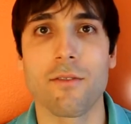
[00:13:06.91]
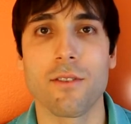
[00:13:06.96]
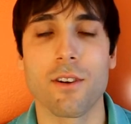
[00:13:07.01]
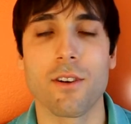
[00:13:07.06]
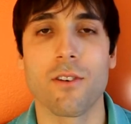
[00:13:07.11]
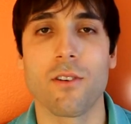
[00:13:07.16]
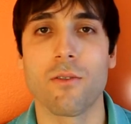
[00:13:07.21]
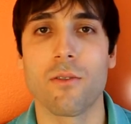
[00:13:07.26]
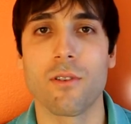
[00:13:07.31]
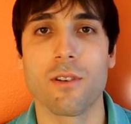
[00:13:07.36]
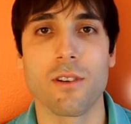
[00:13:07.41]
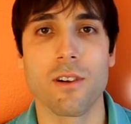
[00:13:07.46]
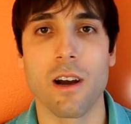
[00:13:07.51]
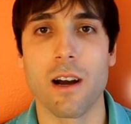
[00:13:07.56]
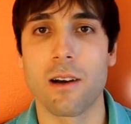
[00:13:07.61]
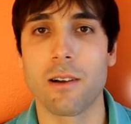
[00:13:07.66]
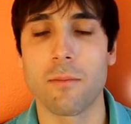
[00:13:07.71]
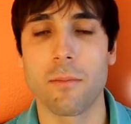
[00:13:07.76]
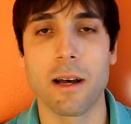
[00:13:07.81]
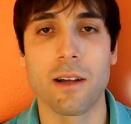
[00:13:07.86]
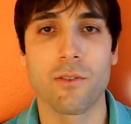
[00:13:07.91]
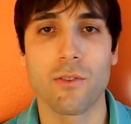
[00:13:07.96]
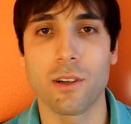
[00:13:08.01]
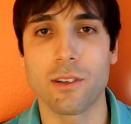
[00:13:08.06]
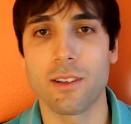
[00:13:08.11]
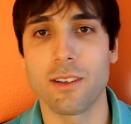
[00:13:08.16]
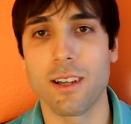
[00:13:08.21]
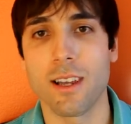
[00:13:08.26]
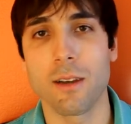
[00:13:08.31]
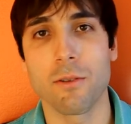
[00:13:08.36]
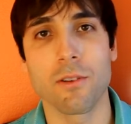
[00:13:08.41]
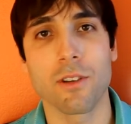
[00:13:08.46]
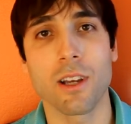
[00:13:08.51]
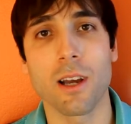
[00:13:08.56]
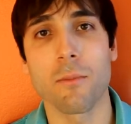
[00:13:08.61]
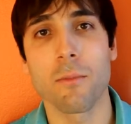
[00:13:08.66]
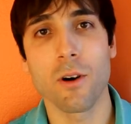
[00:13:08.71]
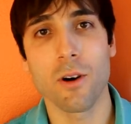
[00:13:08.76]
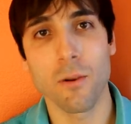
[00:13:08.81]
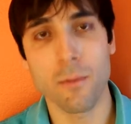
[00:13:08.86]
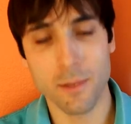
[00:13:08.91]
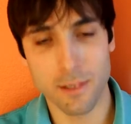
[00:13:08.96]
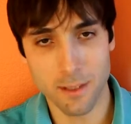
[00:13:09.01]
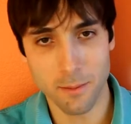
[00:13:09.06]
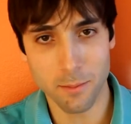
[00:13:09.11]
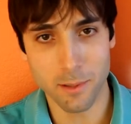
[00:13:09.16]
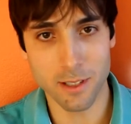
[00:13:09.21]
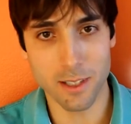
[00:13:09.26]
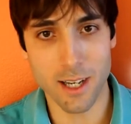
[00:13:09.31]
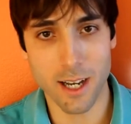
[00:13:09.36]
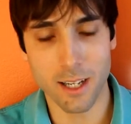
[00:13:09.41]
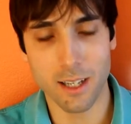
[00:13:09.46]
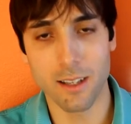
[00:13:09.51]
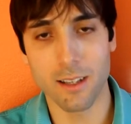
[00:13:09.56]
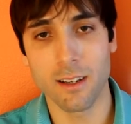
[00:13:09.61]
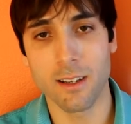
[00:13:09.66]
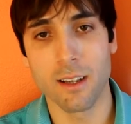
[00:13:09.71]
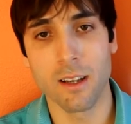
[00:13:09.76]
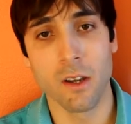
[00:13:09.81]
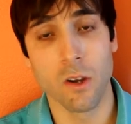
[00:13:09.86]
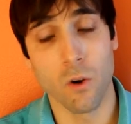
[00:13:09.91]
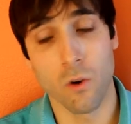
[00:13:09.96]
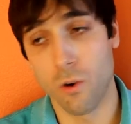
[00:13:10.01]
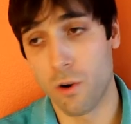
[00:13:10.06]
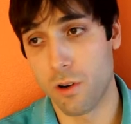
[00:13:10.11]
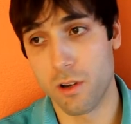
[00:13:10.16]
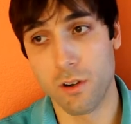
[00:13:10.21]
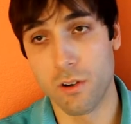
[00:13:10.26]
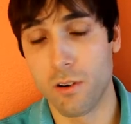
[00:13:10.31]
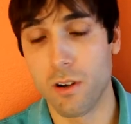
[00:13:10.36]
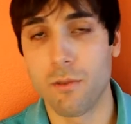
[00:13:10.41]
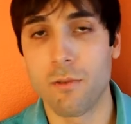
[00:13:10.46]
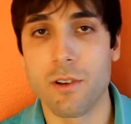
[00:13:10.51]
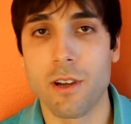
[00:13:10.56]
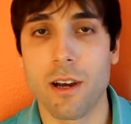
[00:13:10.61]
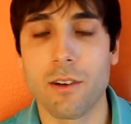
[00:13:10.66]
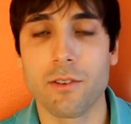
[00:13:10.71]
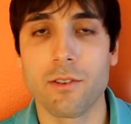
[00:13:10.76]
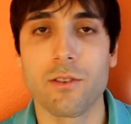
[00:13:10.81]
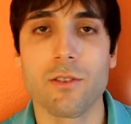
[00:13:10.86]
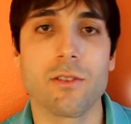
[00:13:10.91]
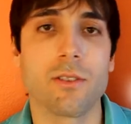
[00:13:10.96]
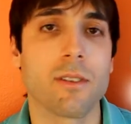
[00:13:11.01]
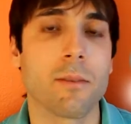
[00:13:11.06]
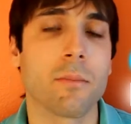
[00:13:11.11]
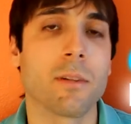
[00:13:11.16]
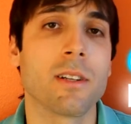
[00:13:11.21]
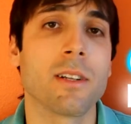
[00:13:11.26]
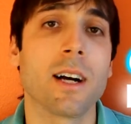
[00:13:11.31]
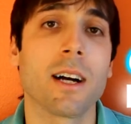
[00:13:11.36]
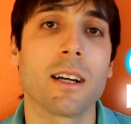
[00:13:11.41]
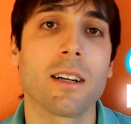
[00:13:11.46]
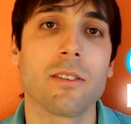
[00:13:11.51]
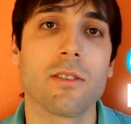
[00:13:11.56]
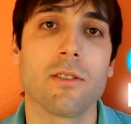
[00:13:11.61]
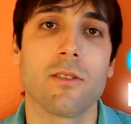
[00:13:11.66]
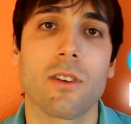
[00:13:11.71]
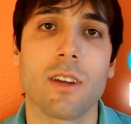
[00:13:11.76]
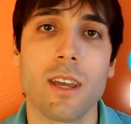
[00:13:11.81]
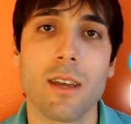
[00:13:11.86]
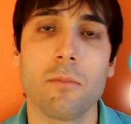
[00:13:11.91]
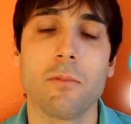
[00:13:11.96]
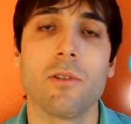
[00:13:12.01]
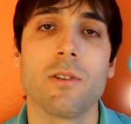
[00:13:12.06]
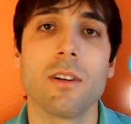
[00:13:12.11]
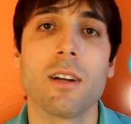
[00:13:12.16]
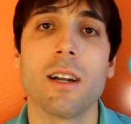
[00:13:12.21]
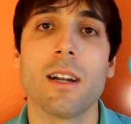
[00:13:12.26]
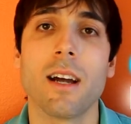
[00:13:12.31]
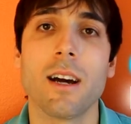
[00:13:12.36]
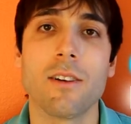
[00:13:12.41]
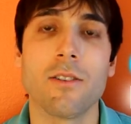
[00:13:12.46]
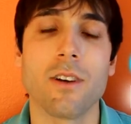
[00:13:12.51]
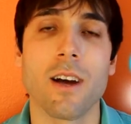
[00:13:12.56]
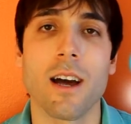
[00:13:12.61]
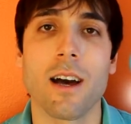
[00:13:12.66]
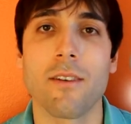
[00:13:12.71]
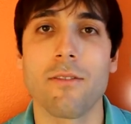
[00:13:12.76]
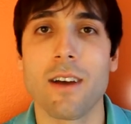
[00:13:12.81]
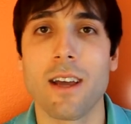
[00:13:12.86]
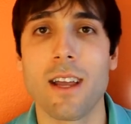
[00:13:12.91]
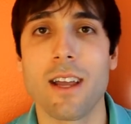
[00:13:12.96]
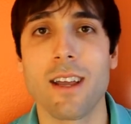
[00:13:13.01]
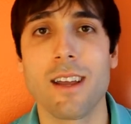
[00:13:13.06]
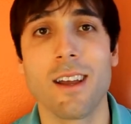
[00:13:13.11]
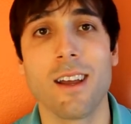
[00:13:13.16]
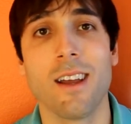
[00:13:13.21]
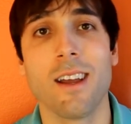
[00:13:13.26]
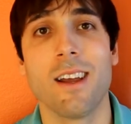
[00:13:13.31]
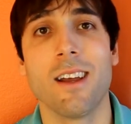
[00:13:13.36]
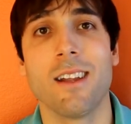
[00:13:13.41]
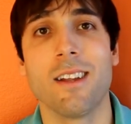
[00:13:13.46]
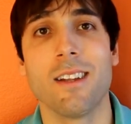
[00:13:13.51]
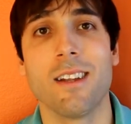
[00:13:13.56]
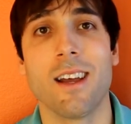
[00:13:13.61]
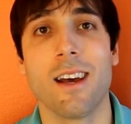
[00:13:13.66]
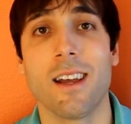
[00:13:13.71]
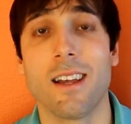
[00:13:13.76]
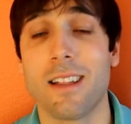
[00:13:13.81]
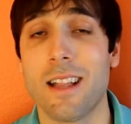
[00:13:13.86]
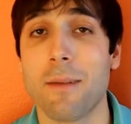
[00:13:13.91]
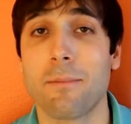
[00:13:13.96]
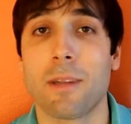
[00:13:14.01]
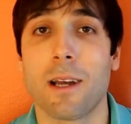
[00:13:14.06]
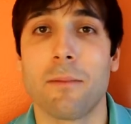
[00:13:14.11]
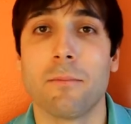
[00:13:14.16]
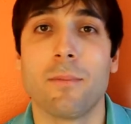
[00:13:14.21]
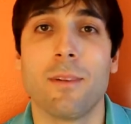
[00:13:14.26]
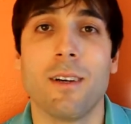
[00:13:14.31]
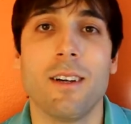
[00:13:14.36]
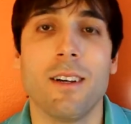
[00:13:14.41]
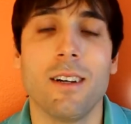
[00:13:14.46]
When you're out and about throughout the day, when you come home, you simply dock it, or when you're out too, you simply dock it to your keyboard, and now you have a laptop.